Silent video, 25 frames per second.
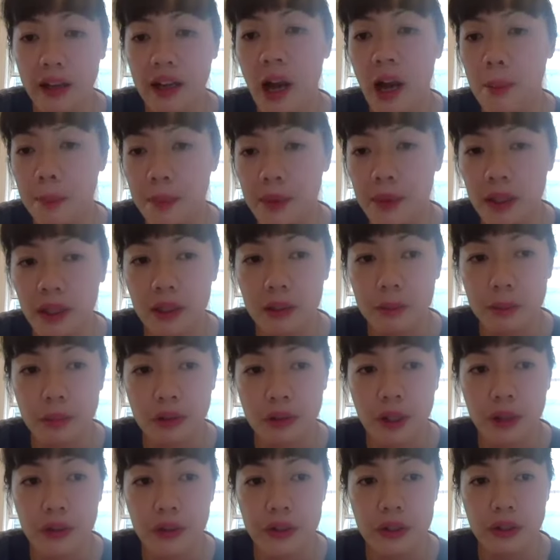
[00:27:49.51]
company
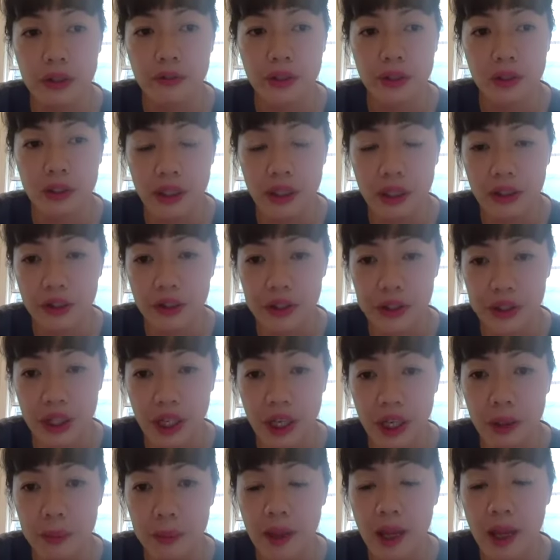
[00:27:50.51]
approach of the
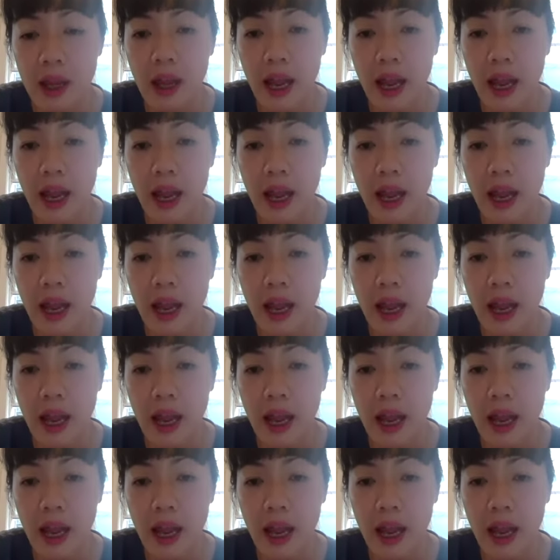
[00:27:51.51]
leadership,